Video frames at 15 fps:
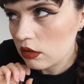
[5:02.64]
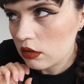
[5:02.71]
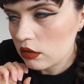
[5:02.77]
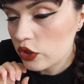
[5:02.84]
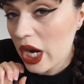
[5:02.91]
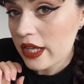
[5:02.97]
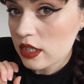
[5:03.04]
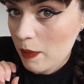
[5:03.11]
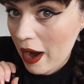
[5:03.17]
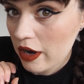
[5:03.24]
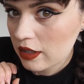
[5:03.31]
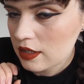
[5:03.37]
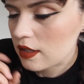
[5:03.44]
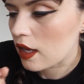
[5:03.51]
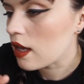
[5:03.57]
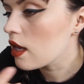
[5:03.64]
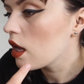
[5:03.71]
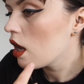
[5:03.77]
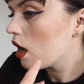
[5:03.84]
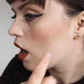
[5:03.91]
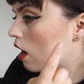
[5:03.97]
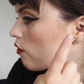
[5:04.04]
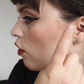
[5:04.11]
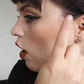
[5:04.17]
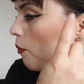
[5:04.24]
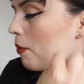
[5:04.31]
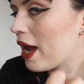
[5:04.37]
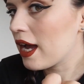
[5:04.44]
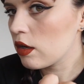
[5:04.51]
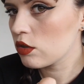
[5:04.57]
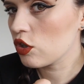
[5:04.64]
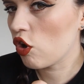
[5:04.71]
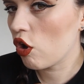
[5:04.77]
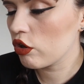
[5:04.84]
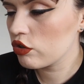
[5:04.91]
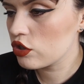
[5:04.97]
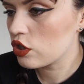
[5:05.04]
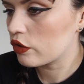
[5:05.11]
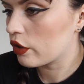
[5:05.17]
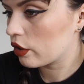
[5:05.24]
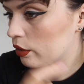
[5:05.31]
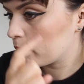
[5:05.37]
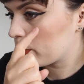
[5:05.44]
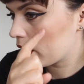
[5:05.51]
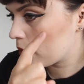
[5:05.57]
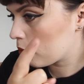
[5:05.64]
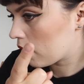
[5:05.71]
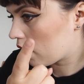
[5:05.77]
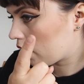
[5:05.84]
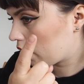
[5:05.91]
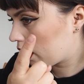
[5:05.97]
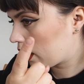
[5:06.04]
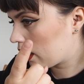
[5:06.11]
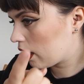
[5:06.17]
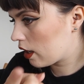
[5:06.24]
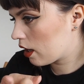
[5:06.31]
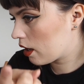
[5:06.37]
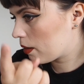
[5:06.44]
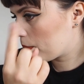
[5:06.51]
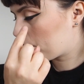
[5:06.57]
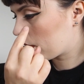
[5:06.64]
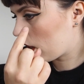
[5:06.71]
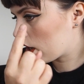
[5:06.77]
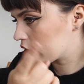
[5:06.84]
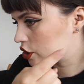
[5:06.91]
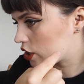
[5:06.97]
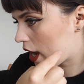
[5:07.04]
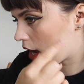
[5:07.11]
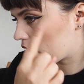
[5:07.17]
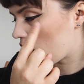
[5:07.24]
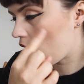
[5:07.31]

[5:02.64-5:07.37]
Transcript: transparency, I've got a powder contour on, but my blush and